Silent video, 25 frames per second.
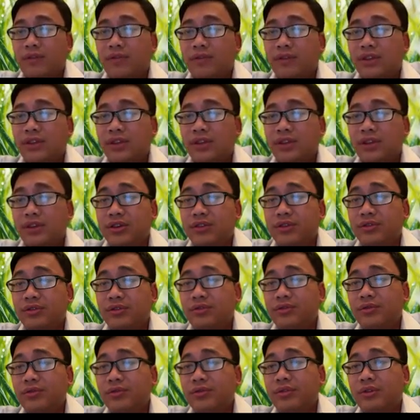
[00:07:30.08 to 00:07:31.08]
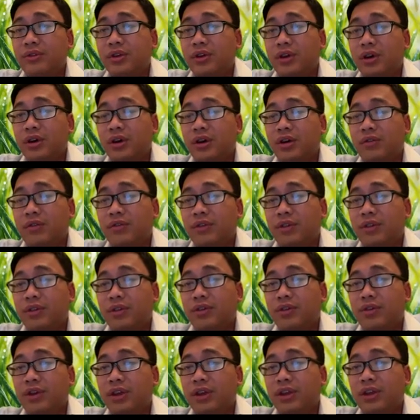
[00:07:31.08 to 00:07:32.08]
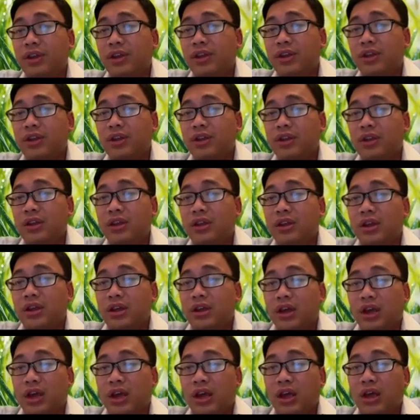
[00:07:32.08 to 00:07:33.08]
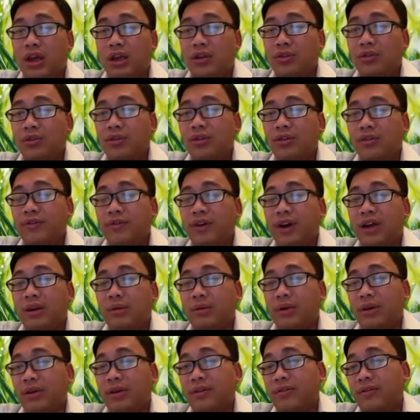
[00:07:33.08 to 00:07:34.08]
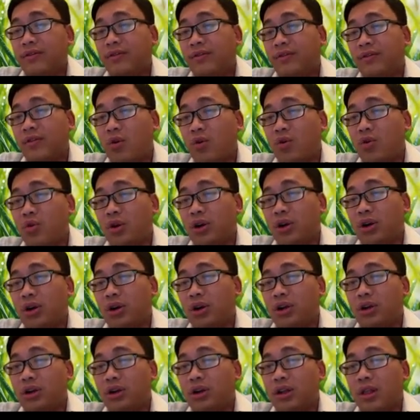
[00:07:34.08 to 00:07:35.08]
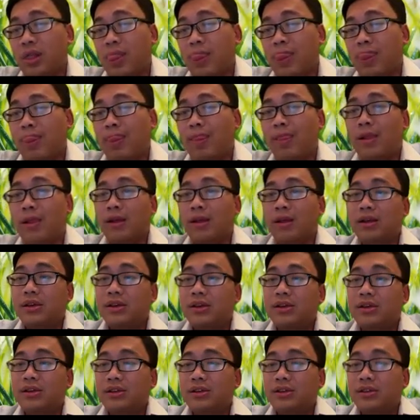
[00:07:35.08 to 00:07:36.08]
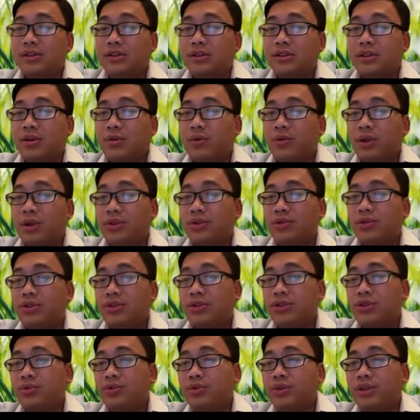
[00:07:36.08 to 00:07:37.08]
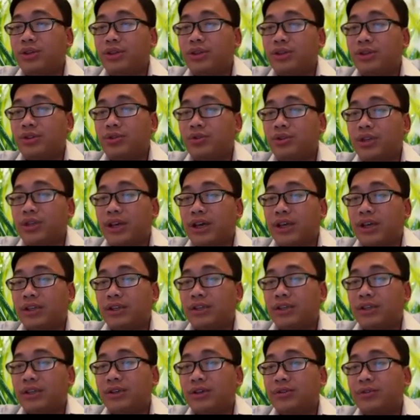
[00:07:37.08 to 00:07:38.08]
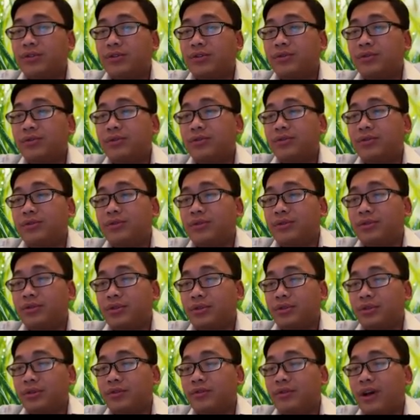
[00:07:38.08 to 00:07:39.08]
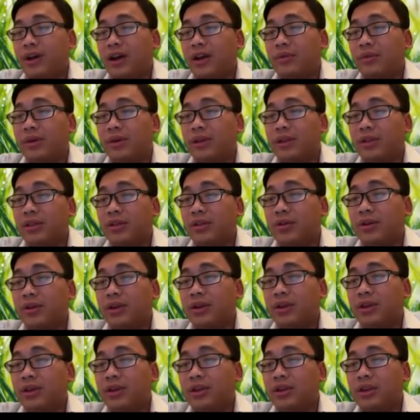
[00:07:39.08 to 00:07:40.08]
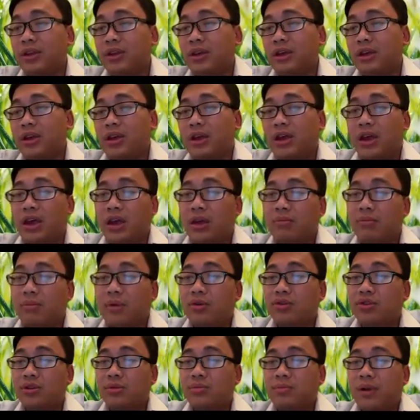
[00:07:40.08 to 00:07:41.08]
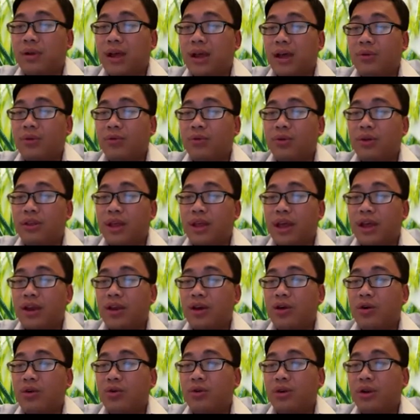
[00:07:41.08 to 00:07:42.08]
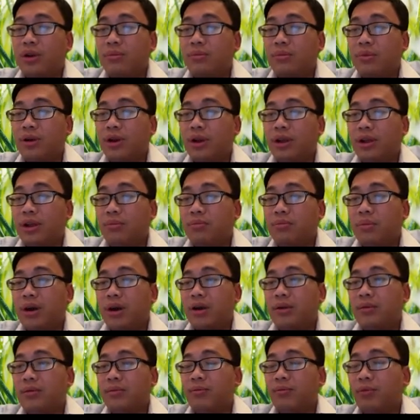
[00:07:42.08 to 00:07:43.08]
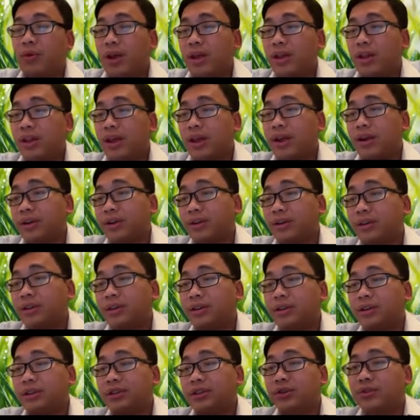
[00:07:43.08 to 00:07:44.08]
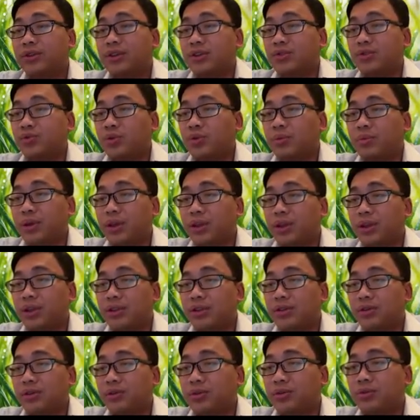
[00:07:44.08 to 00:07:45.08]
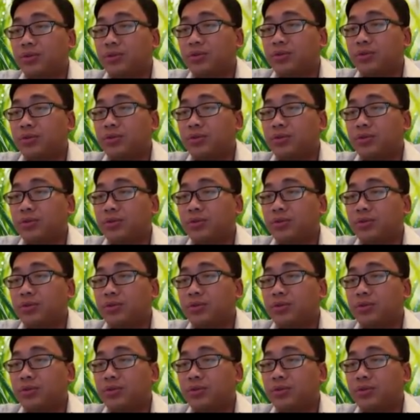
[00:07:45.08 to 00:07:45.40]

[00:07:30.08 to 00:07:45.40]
2 over 3 and you divide by 4. So what you do is you take 2, you divide by 3, and multiply with that whole number at the bottom right there. So this will be 2,